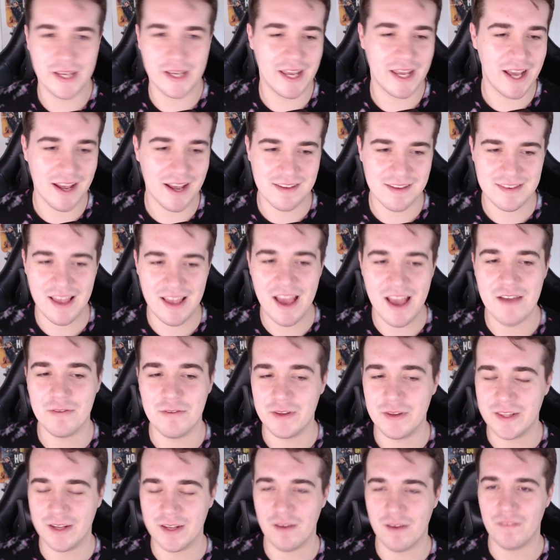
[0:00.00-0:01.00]
It has
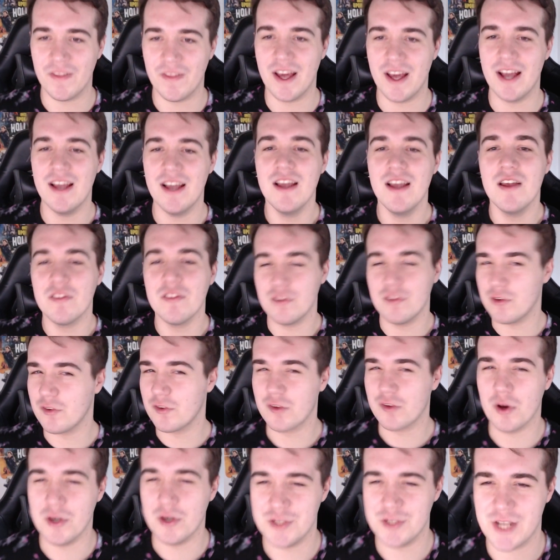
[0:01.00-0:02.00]
everything on there, so just
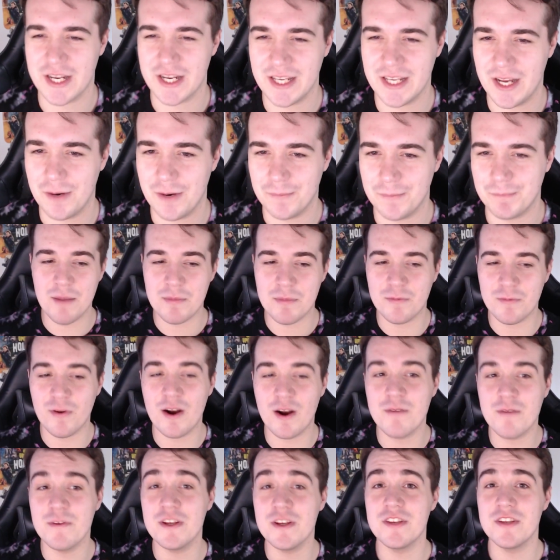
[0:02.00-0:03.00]
go and check it out. Before
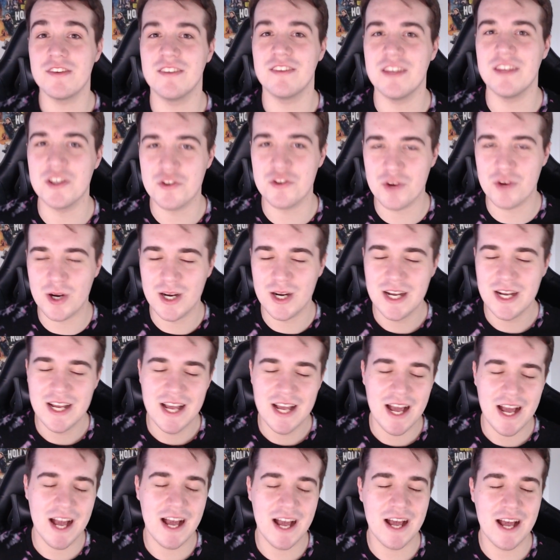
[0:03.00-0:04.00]
I finish this intro,
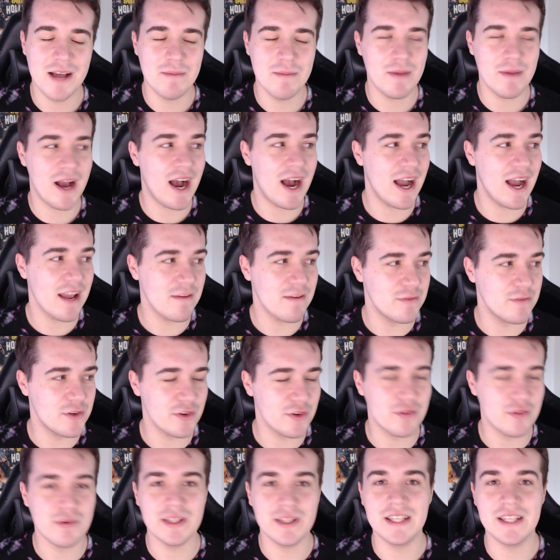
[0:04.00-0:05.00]
um I have
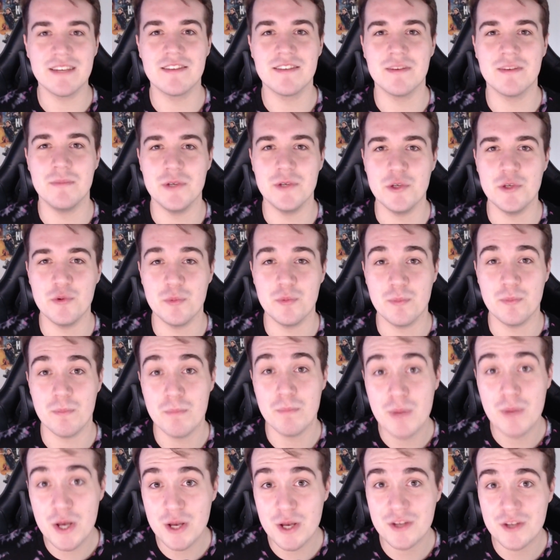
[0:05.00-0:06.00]
just released some new
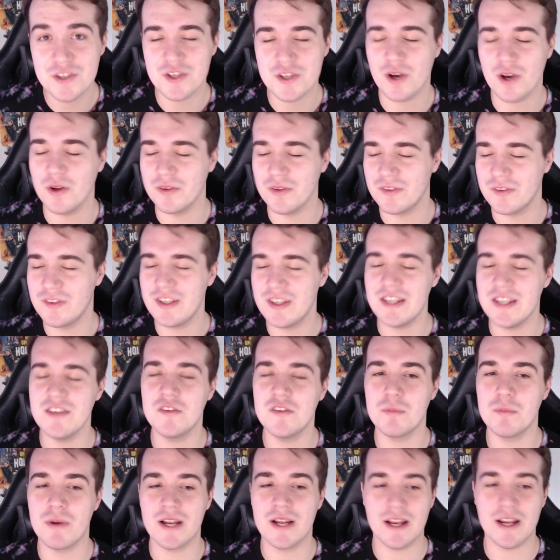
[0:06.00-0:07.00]
merch on
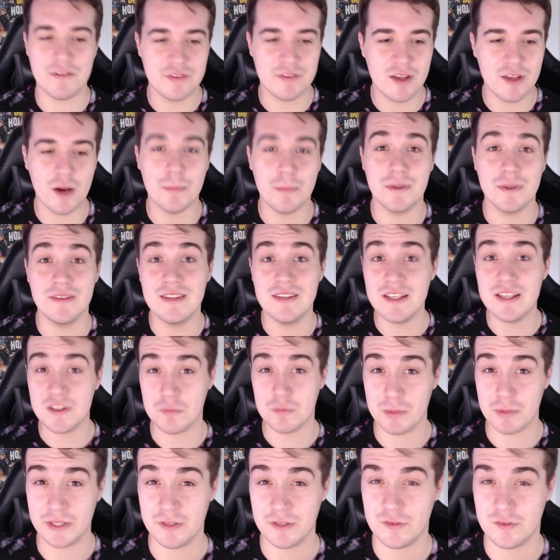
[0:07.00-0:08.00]
Teespring. I've set up a
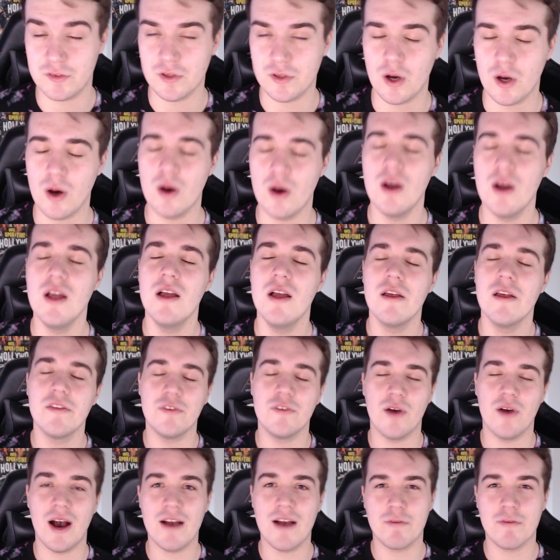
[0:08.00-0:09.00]
Teespring store,
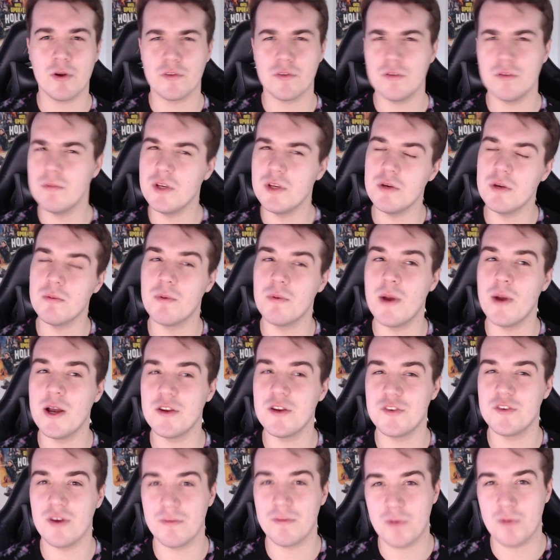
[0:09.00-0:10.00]
so I've got some new
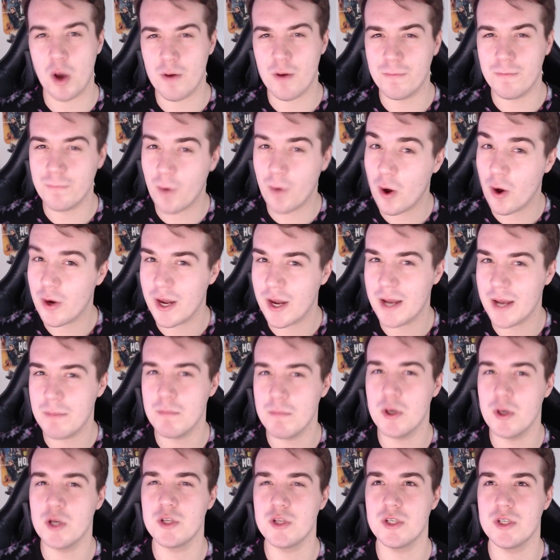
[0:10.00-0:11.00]
merch. I've got a Fortnite
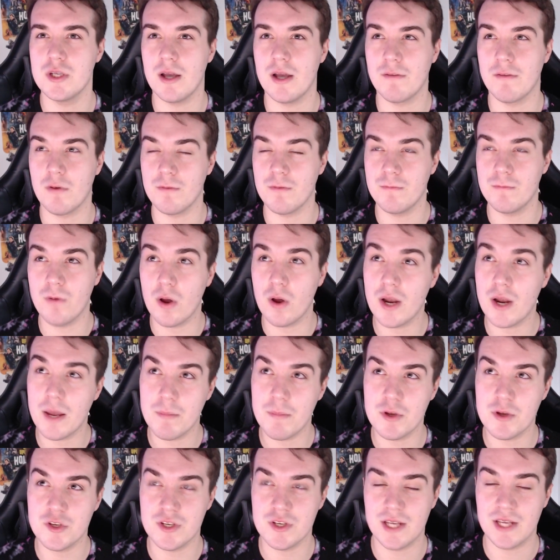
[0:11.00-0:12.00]
merch, I've got Fortnite
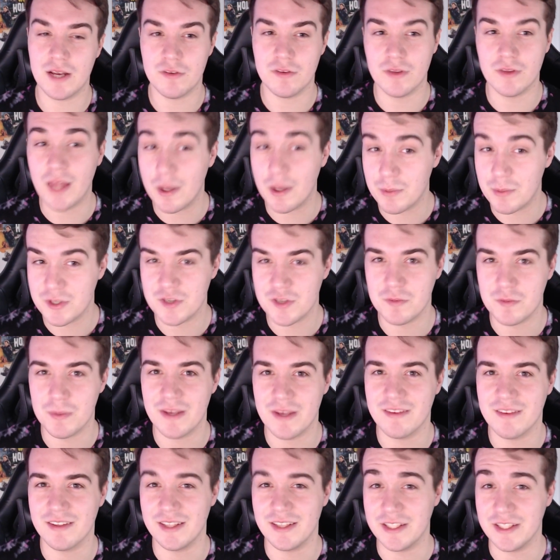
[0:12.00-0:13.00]
merchandise on there, which is
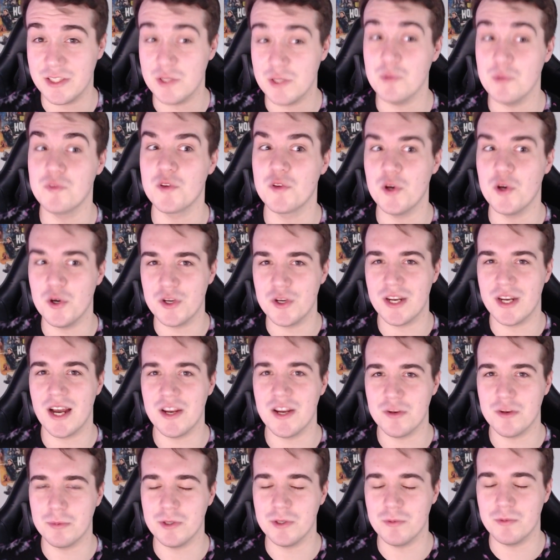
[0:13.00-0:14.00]
basically use code
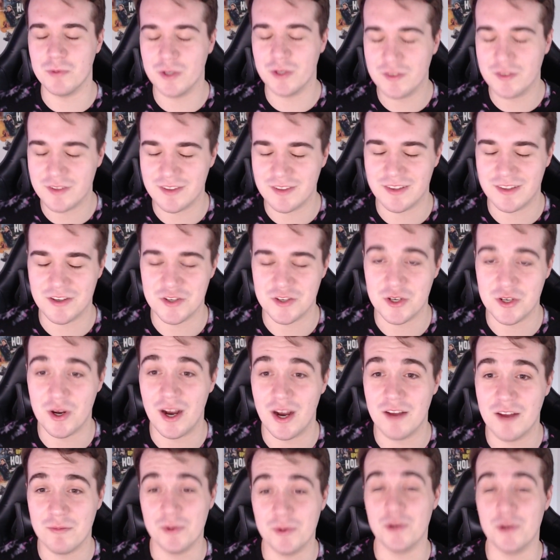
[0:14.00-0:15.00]
NightWRhodes, because as you know, I
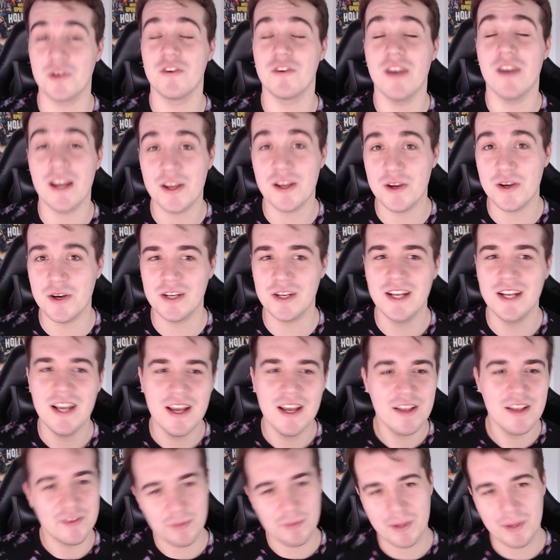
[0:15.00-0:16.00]
have my own creator code,
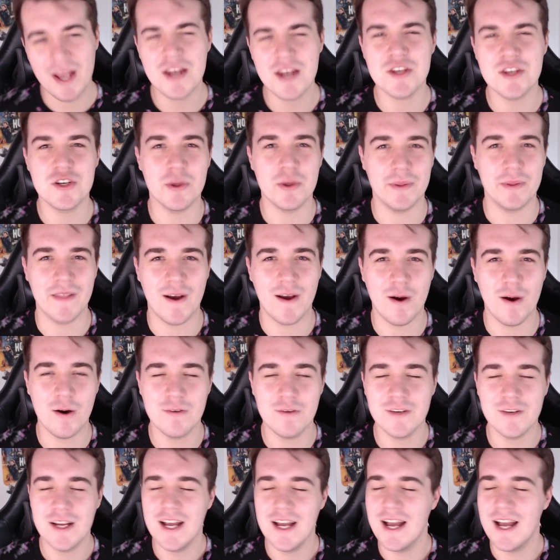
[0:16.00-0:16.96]
so I'm kind of showing that off.